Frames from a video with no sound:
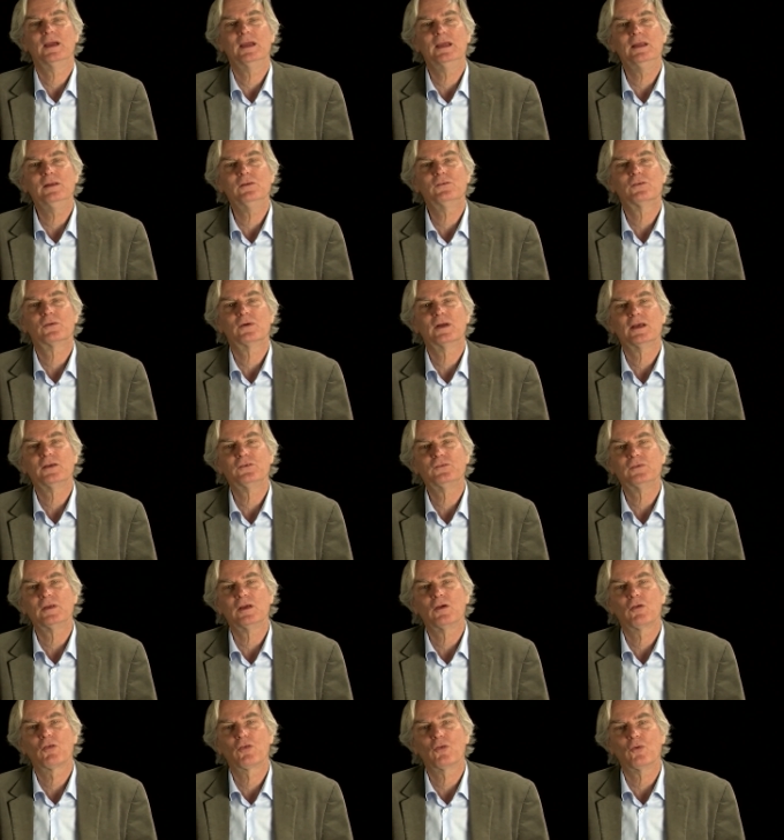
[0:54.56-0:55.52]

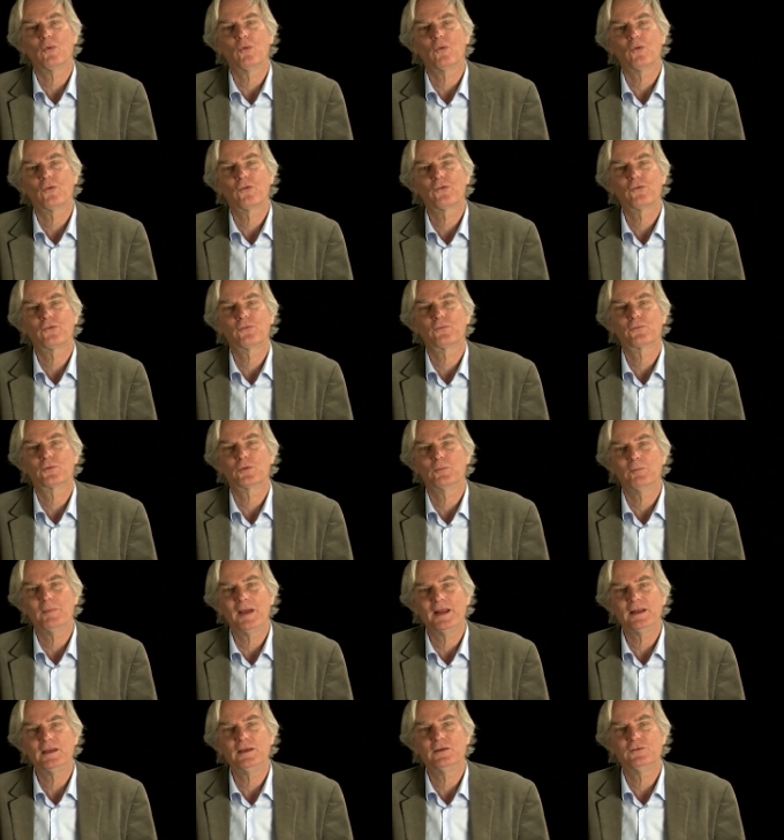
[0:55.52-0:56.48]
interesting thoughts for
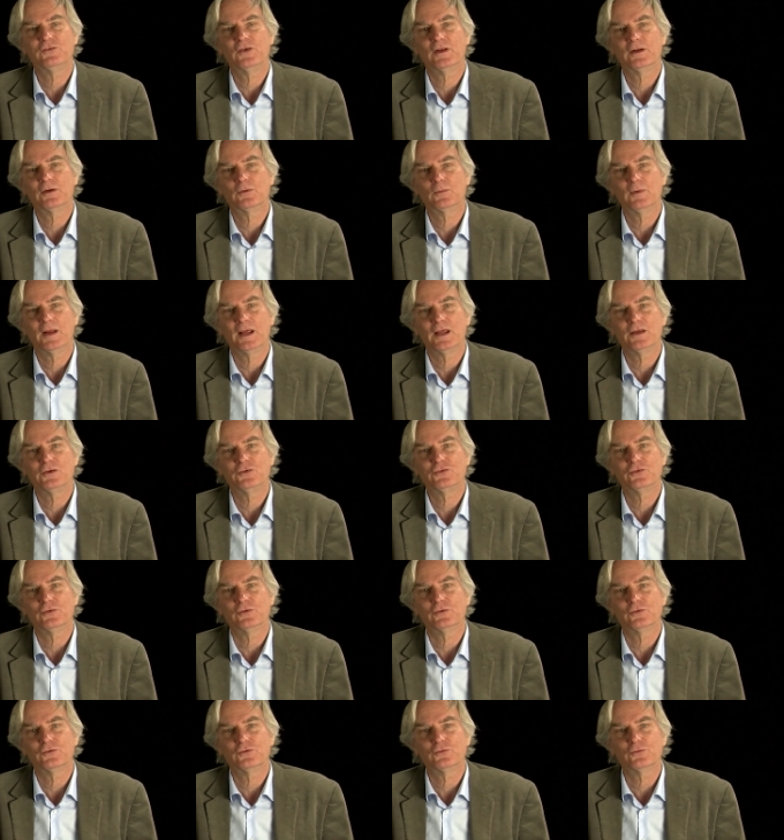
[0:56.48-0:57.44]
many
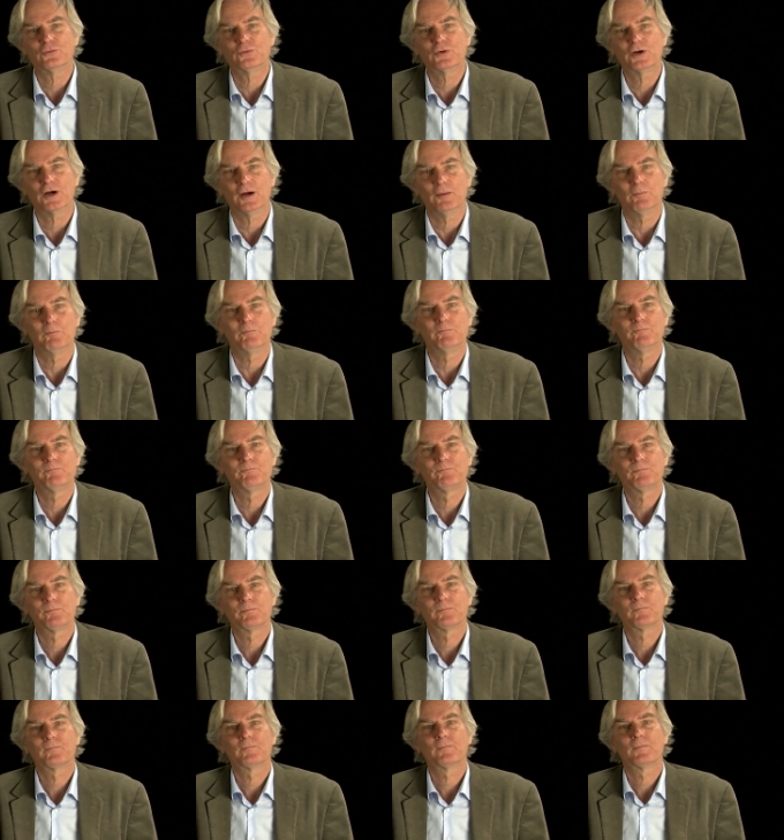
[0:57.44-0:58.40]
generations to come.
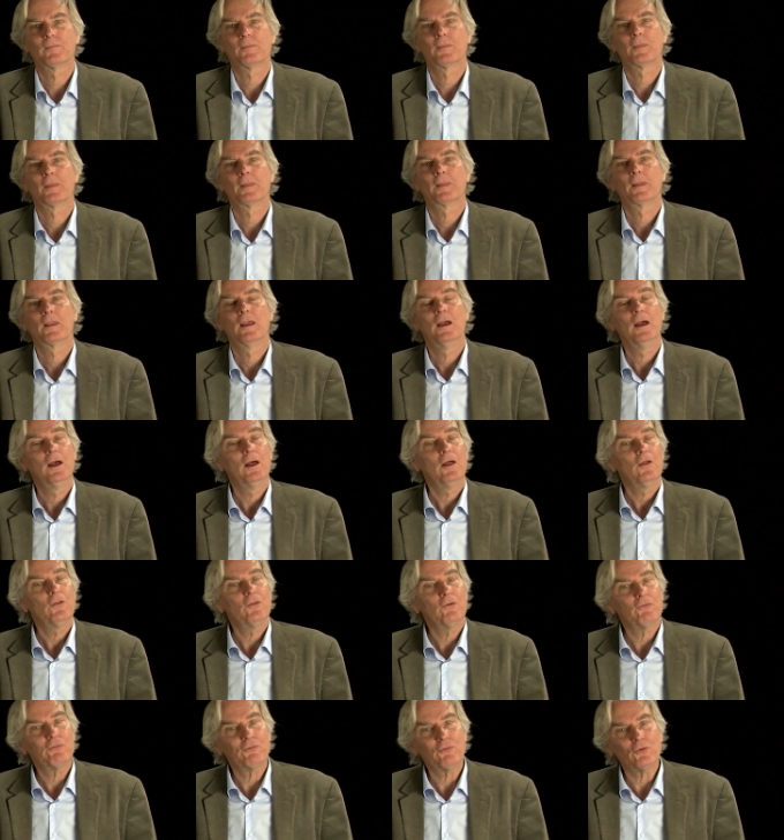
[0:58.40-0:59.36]

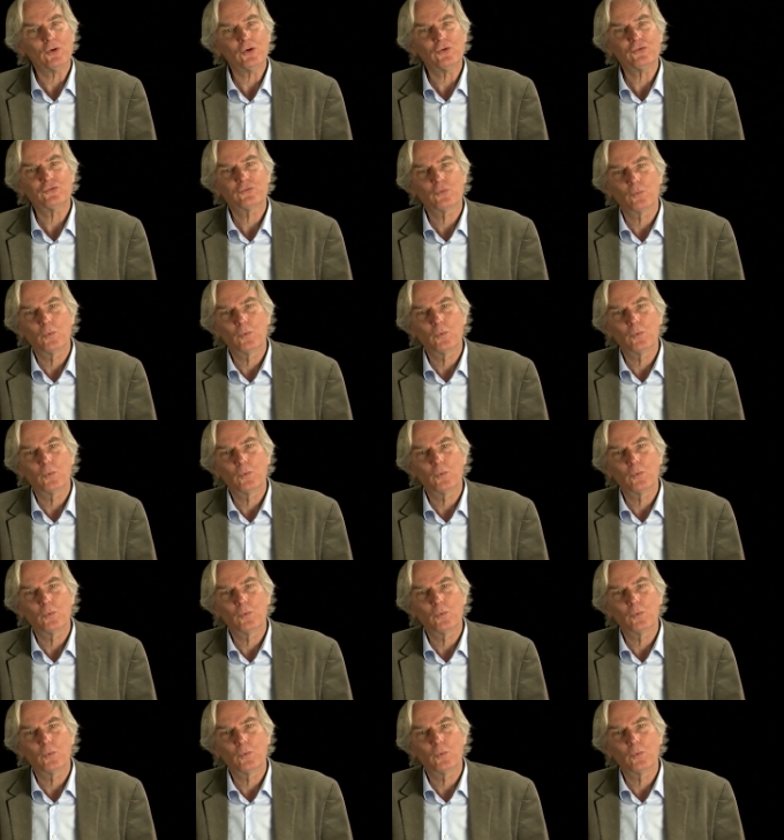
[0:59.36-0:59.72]
The first